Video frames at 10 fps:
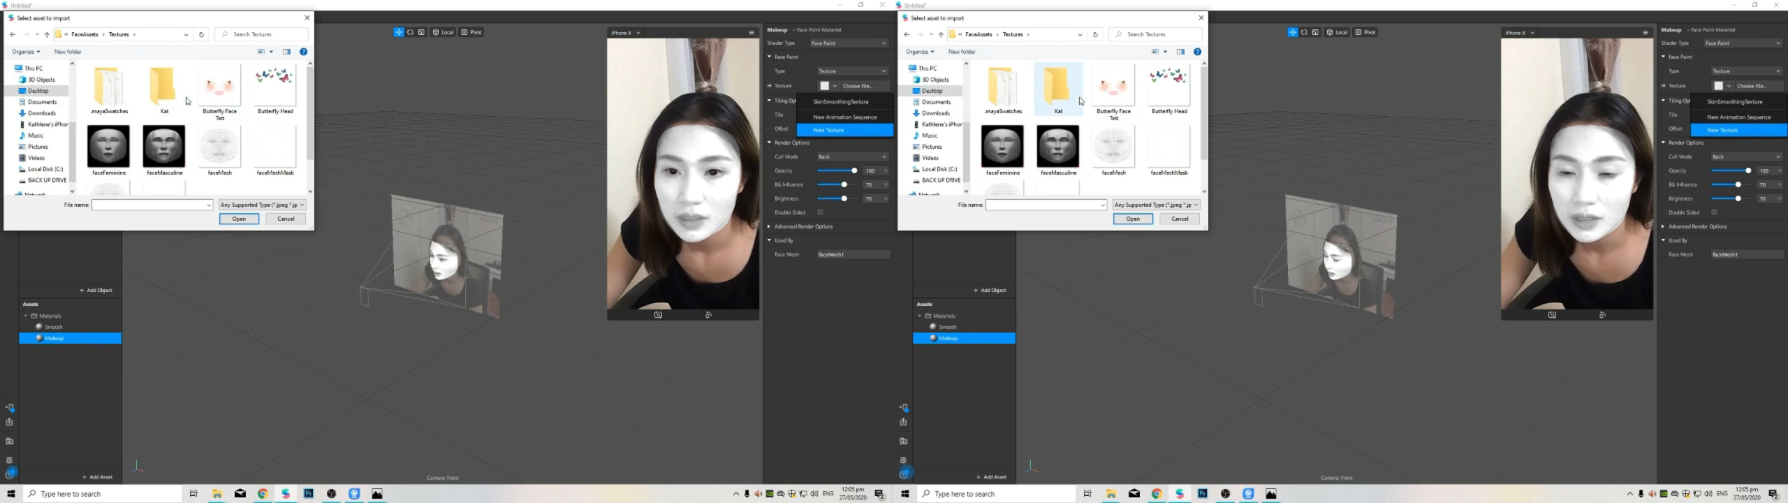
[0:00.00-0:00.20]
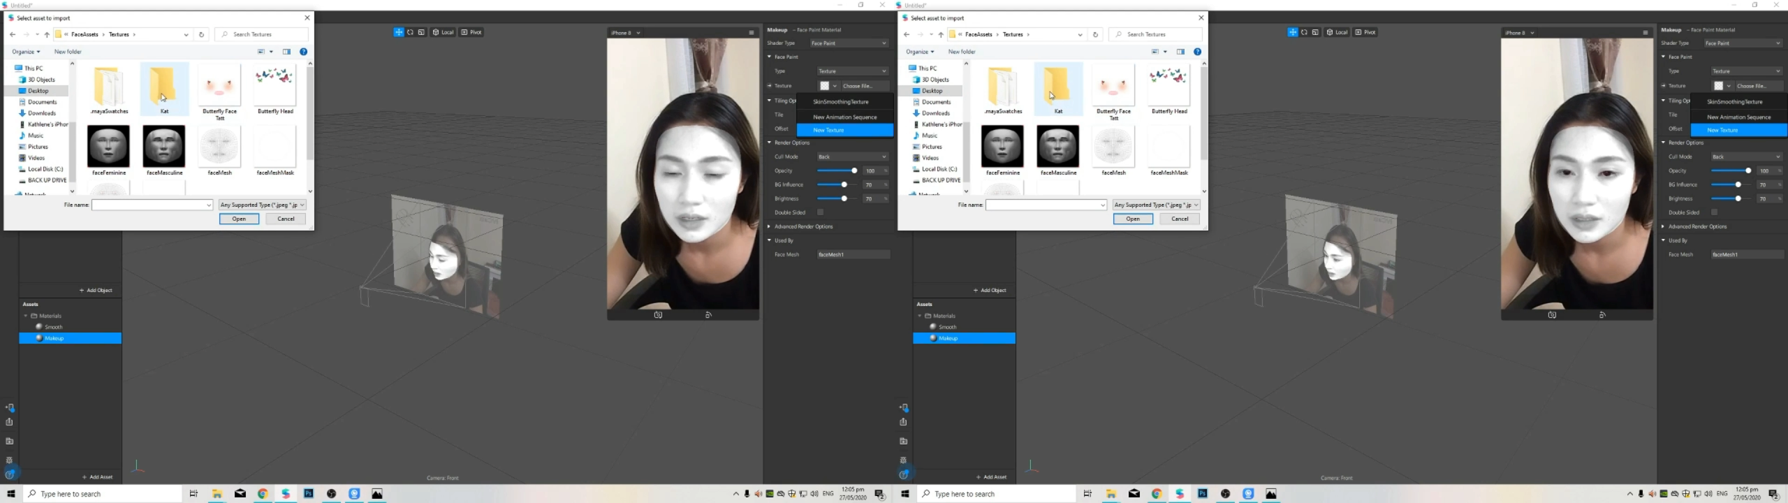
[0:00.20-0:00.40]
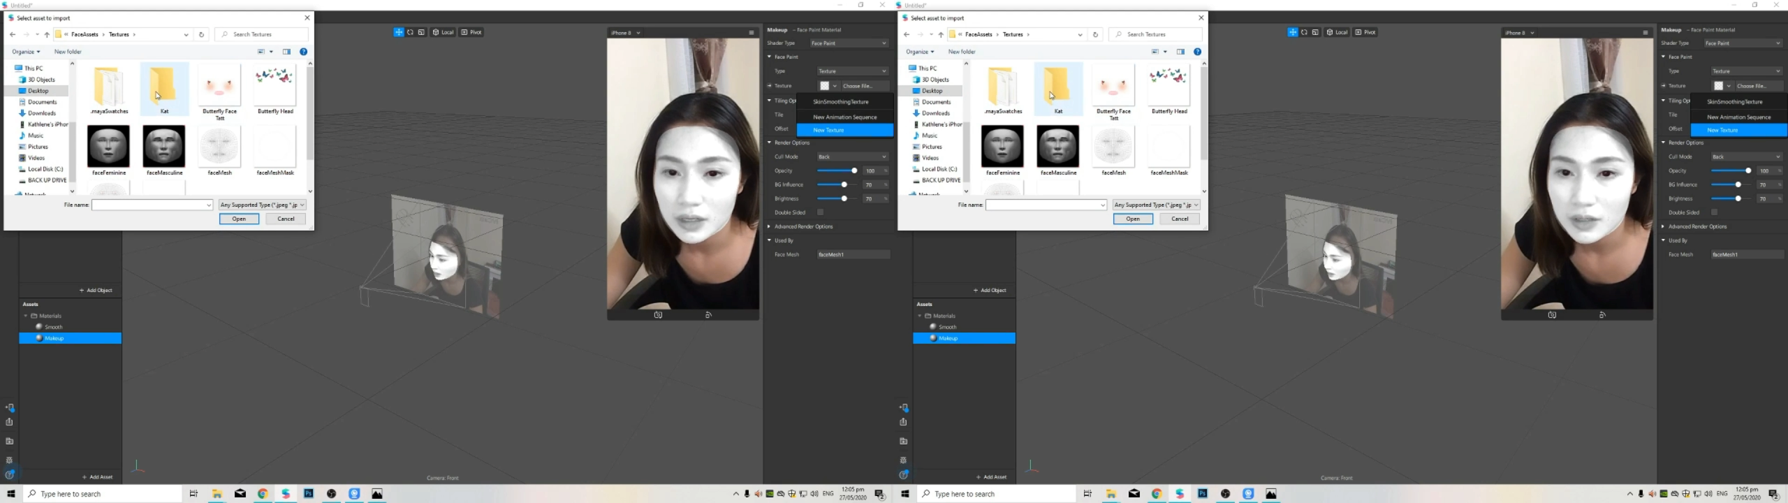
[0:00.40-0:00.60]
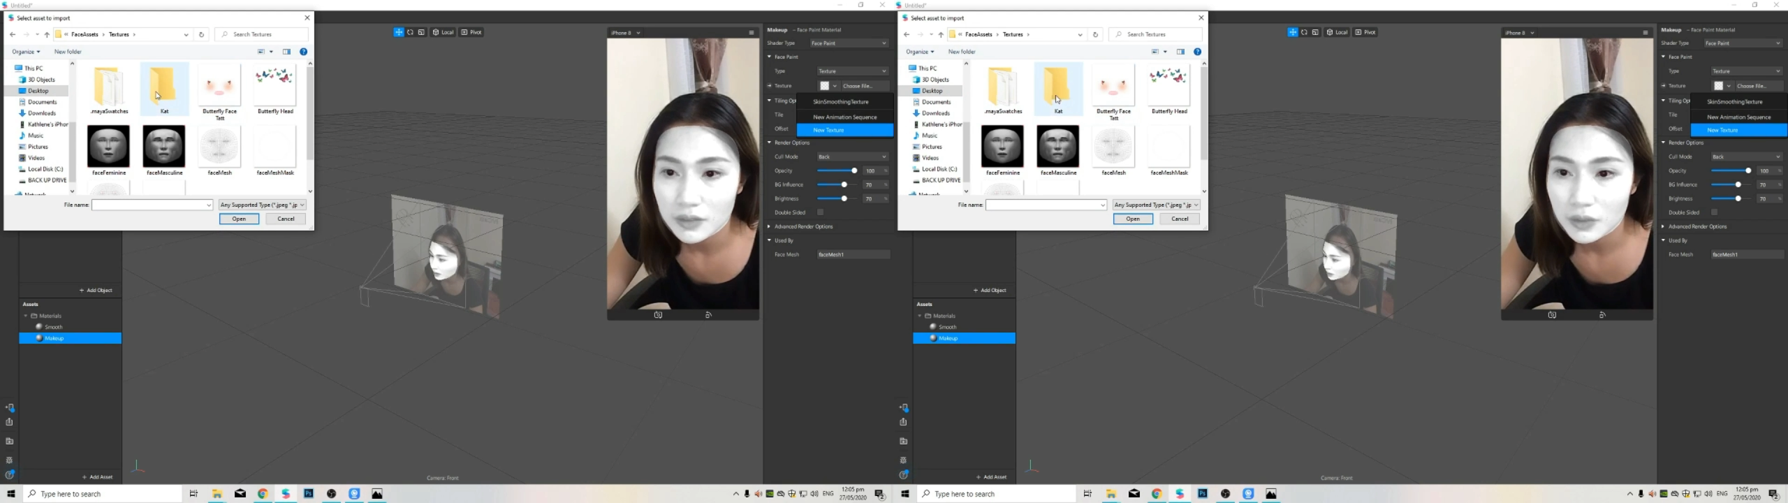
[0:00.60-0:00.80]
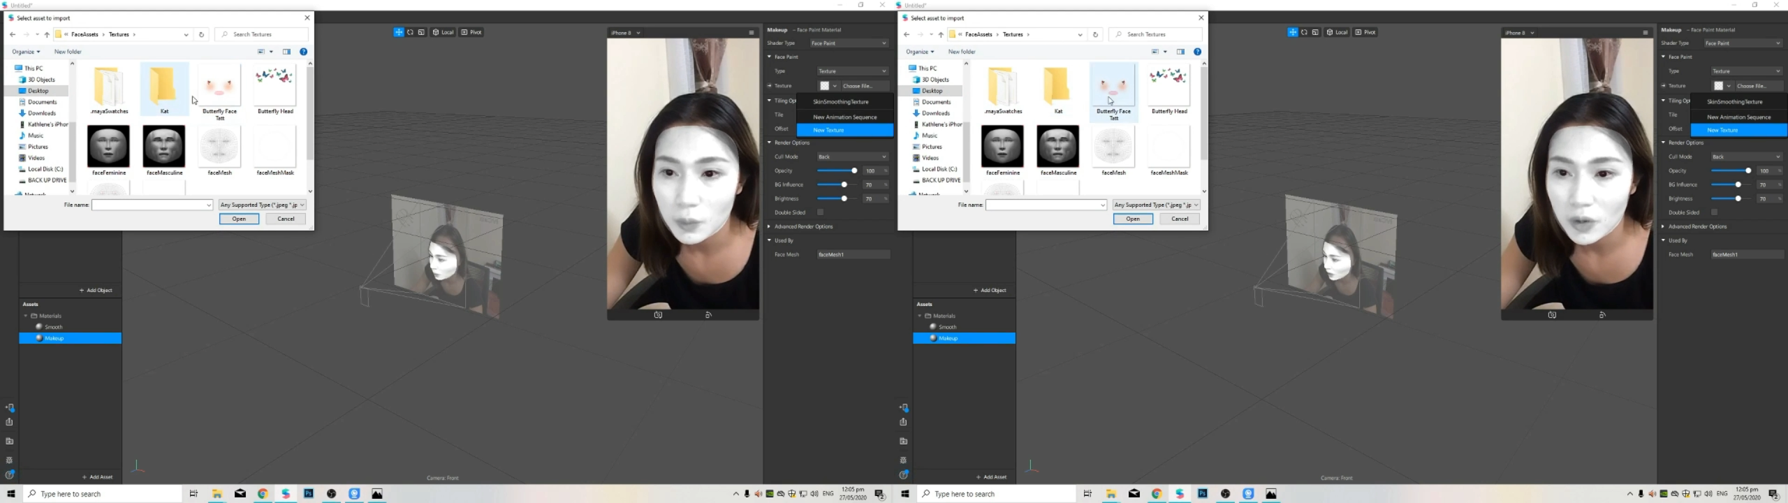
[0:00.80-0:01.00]
click
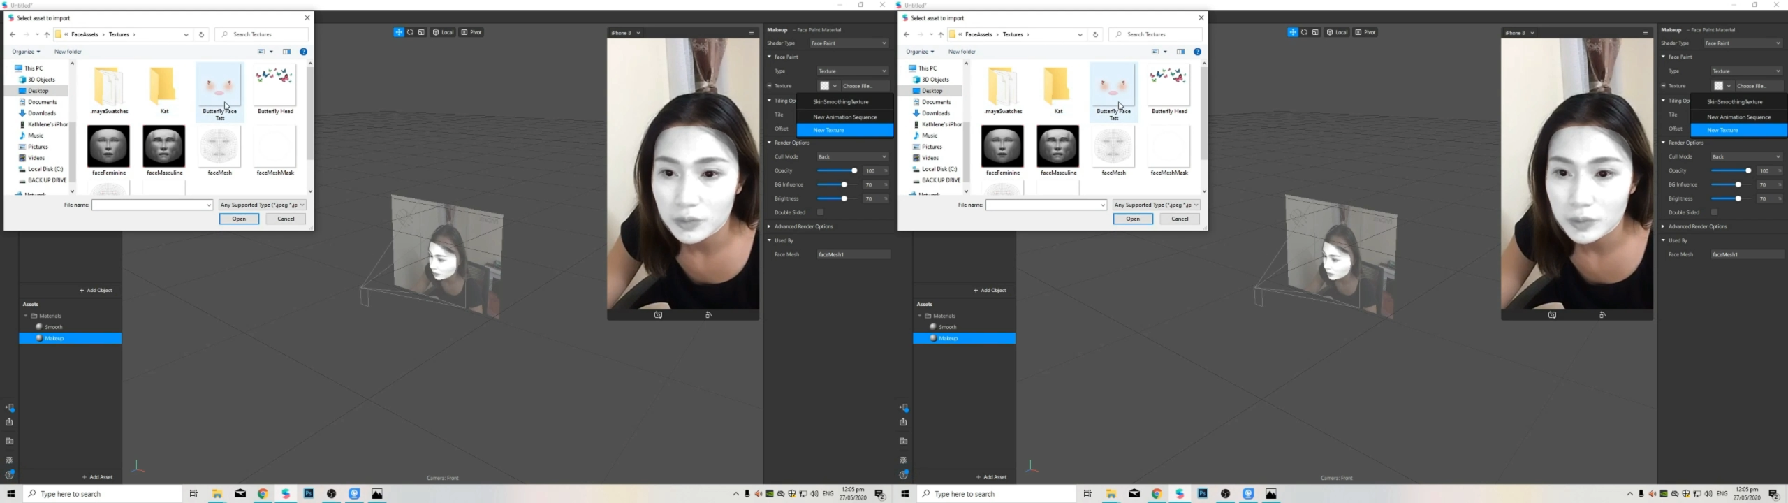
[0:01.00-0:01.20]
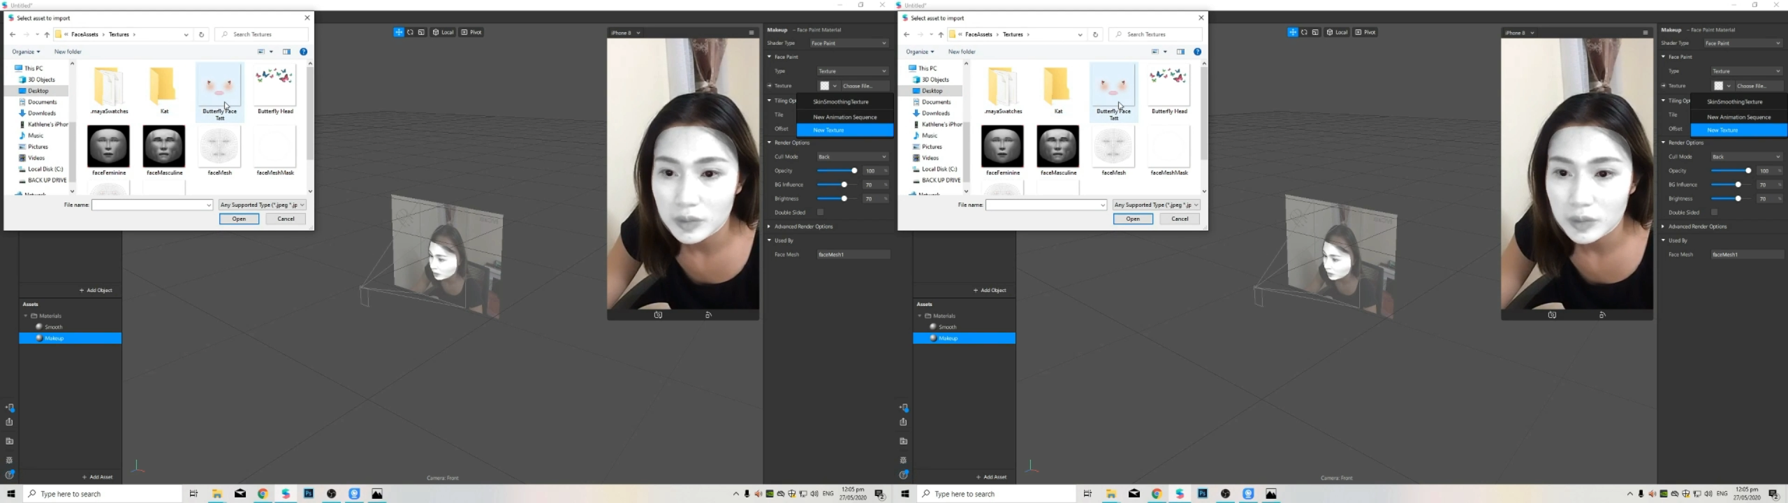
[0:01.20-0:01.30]
the one we